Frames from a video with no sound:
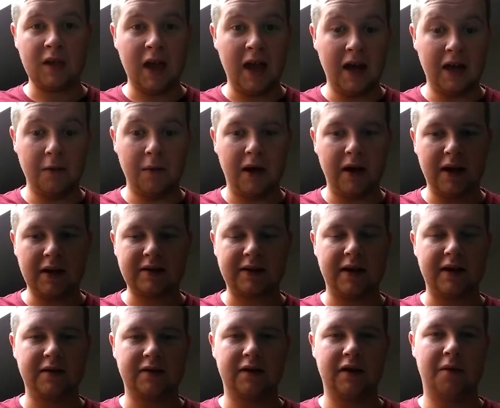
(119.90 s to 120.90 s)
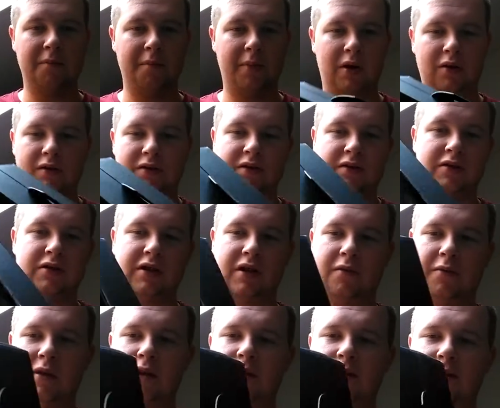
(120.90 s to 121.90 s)
Anyway, let's get into the unboxing,
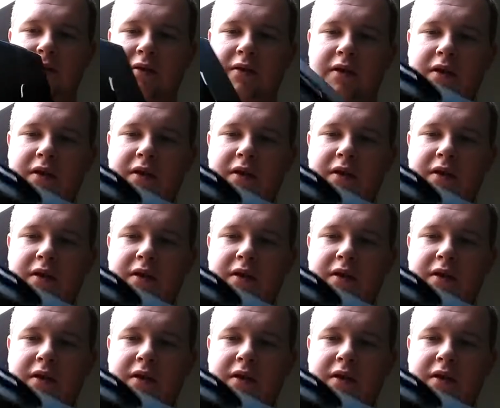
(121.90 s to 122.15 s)
shall we?